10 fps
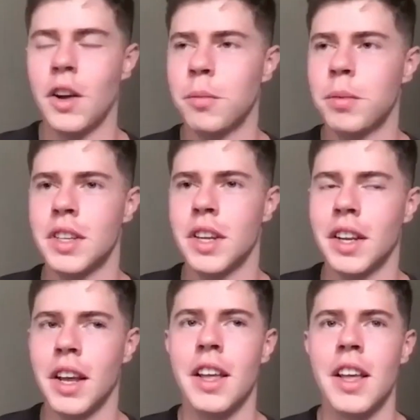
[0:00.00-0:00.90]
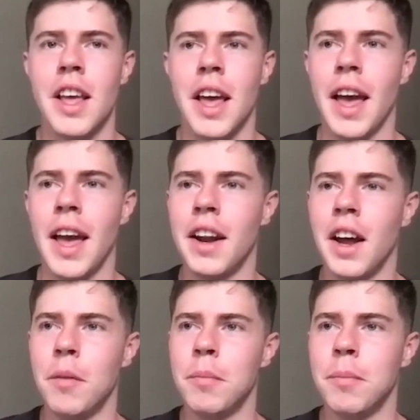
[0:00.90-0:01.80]
100%. Yeah.
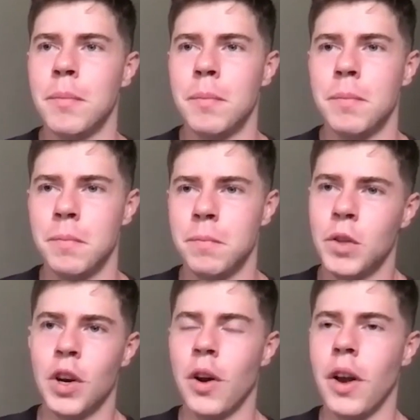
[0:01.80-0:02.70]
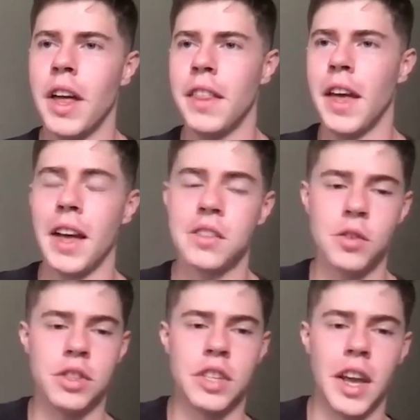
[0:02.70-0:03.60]
And, um, you know, and
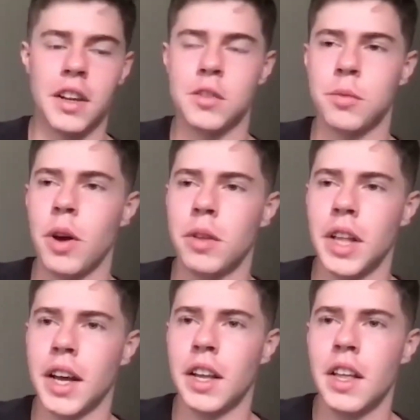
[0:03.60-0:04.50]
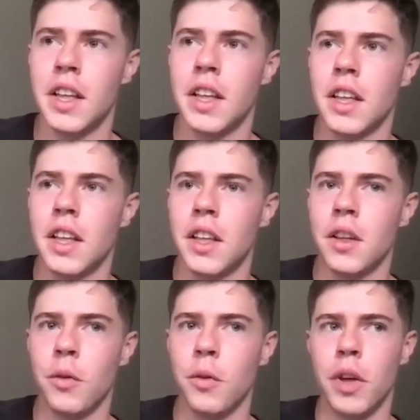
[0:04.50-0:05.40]
as you said as well, like,
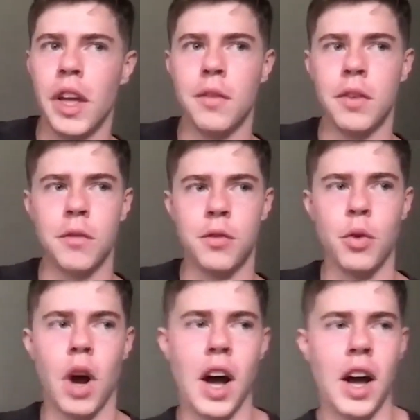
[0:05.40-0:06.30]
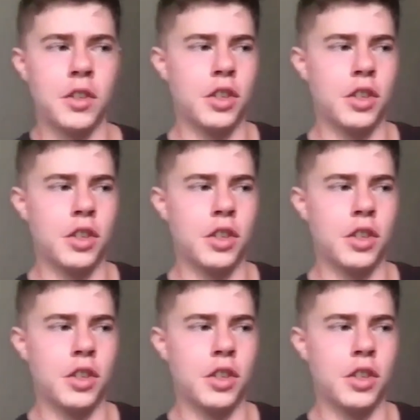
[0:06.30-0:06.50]
even if you are